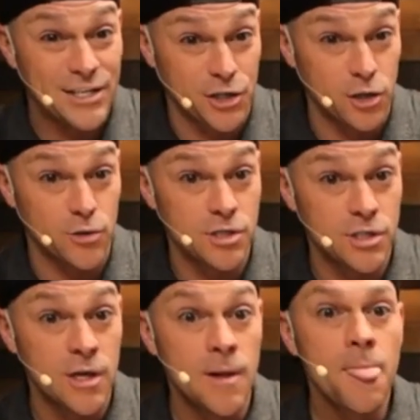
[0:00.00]
chose,
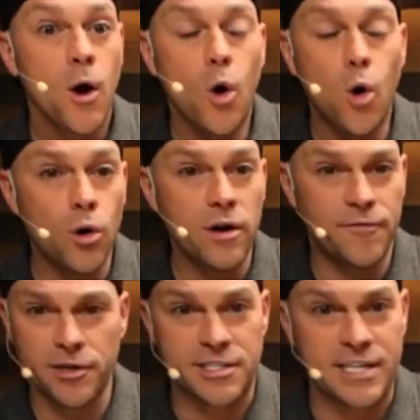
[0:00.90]
or if
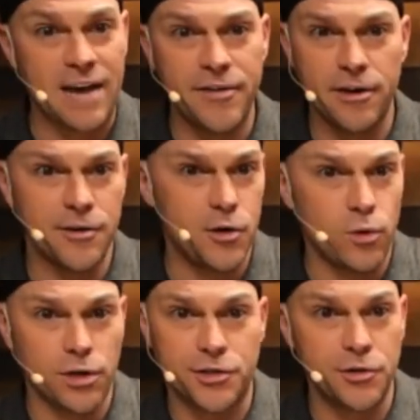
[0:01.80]
you're savvier and you
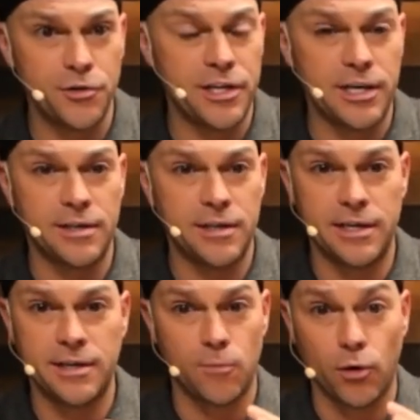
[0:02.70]
want to do the,
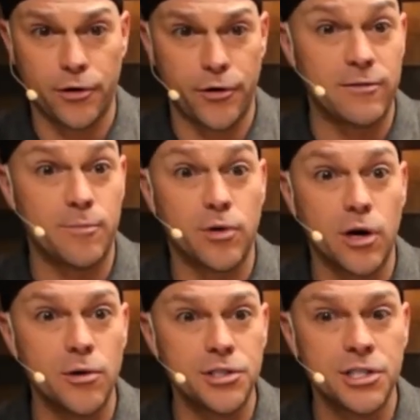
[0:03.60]
the more creative
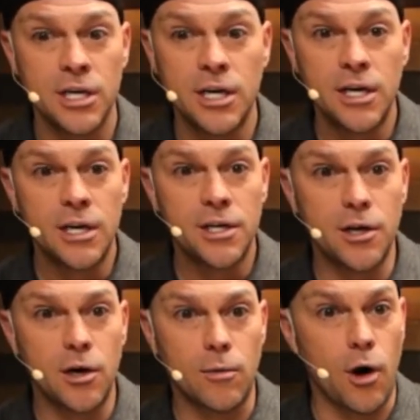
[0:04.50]
approach, you
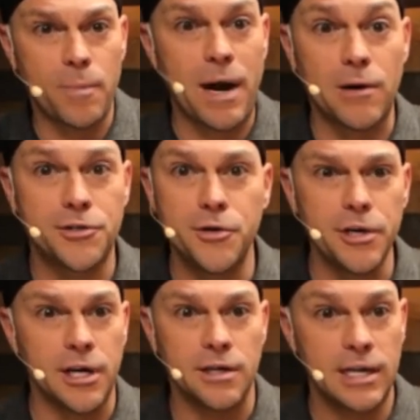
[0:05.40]
know, all the power to
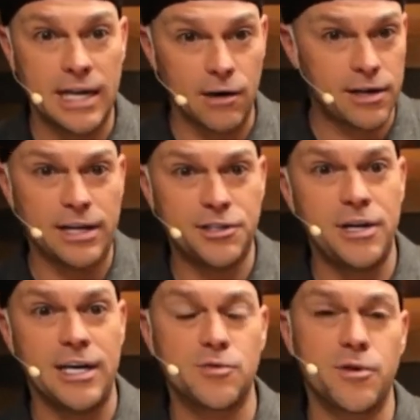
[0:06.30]
you, and I'll connect you
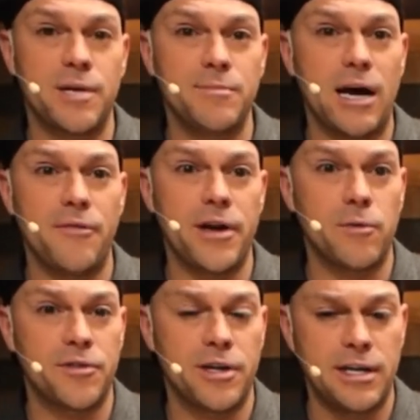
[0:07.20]
guys with him down there
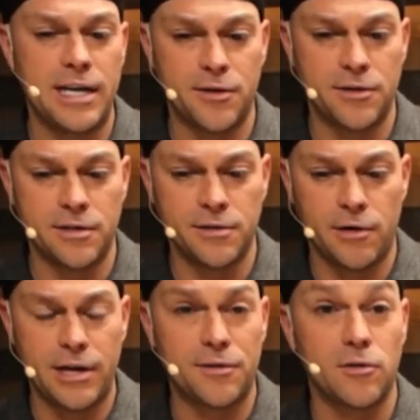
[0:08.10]
with a, another, you
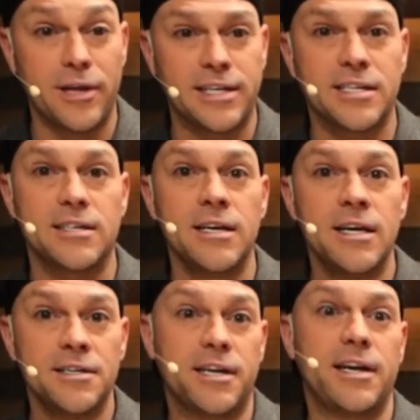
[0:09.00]
know, another link to,
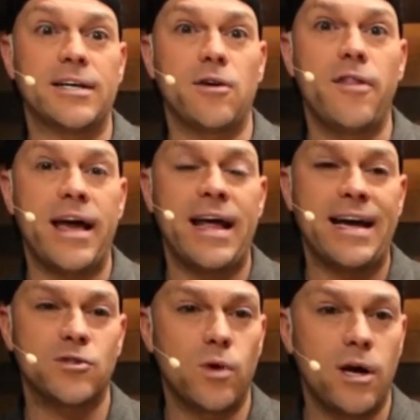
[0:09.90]
to connect on that
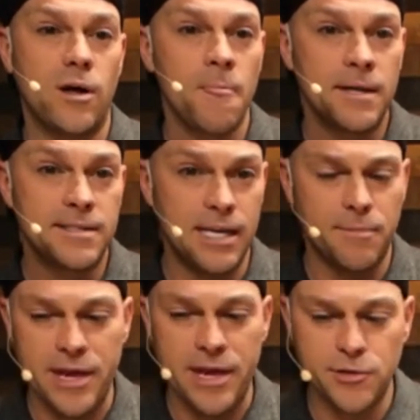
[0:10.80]
as well.
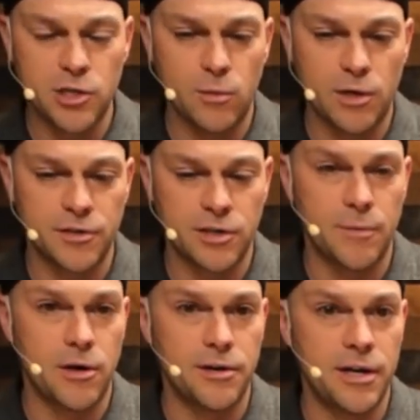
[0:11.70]
Tim, thank you so much for
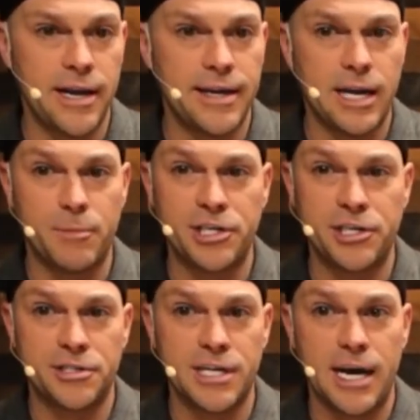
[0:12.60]
coming on today. Again, I
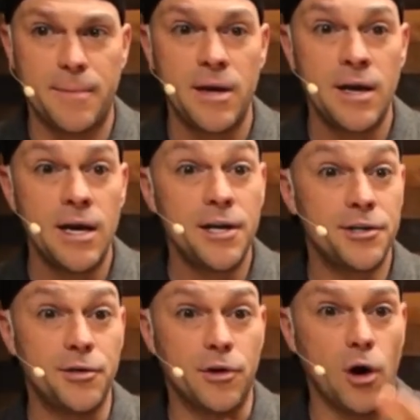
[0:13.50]
appreciate your time.
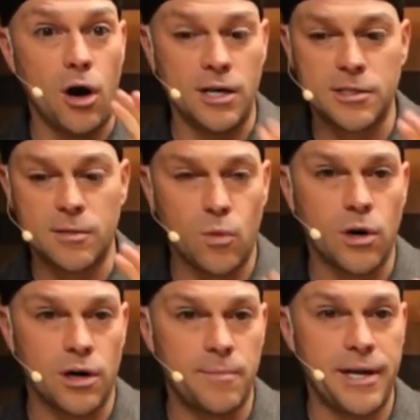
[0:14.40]
You're doing awesome
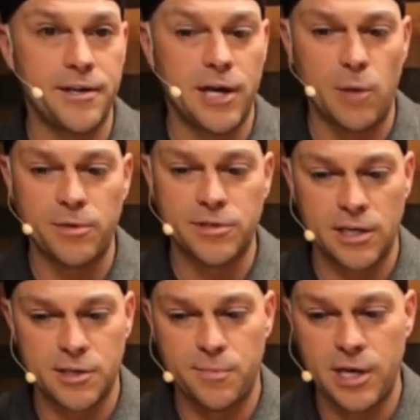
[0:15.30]
work, man. You're helping
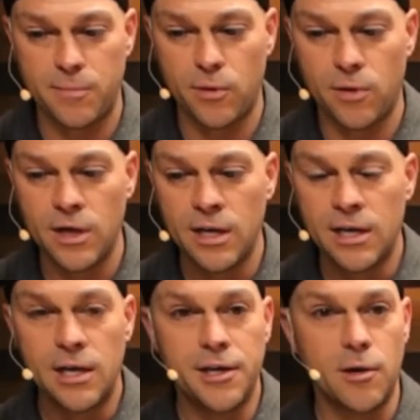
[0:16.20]
tons of people,
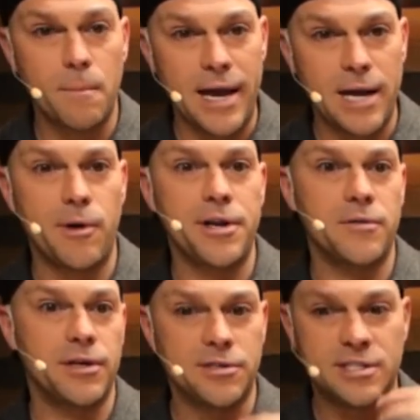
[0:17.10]
you know, make money in
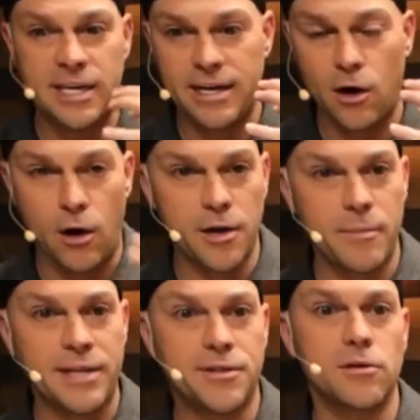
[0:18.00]
real estate,
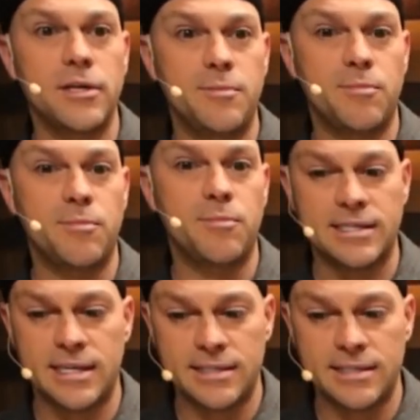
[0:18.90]
automate their lead
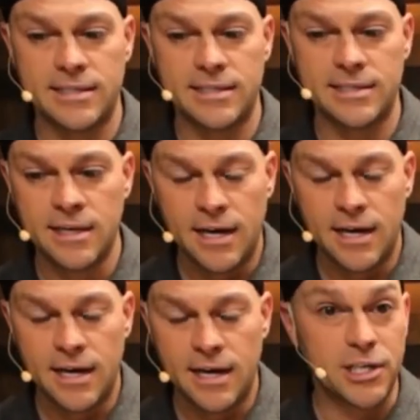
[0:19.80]
process,
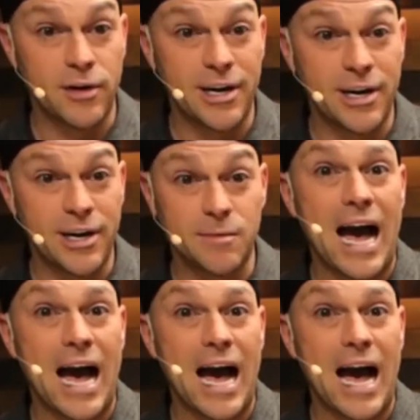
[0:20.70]
uh, generate
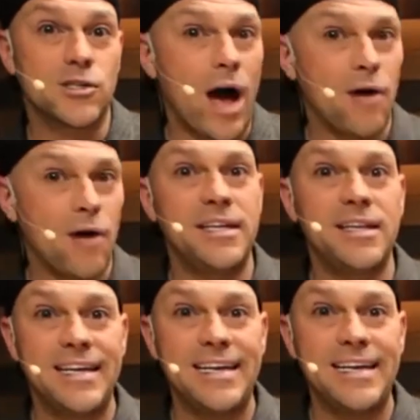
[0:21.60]
some of the highest
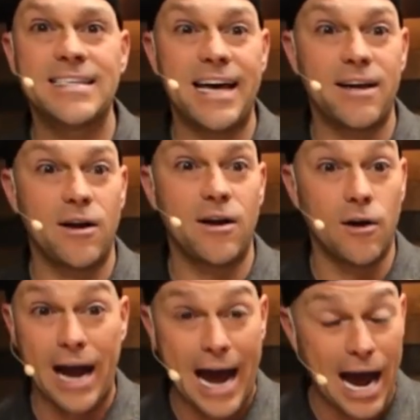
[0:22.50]
quality leads
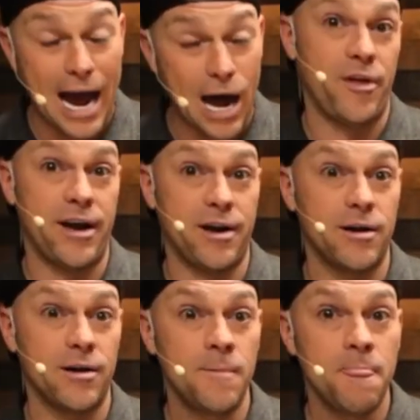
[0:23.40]
that are out
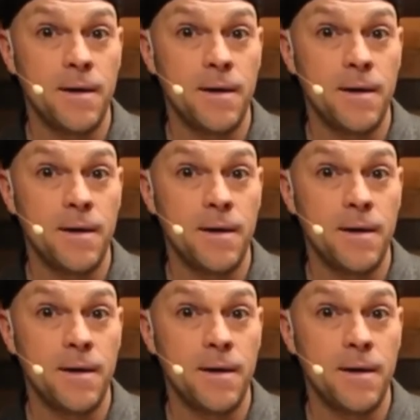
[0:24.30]
there,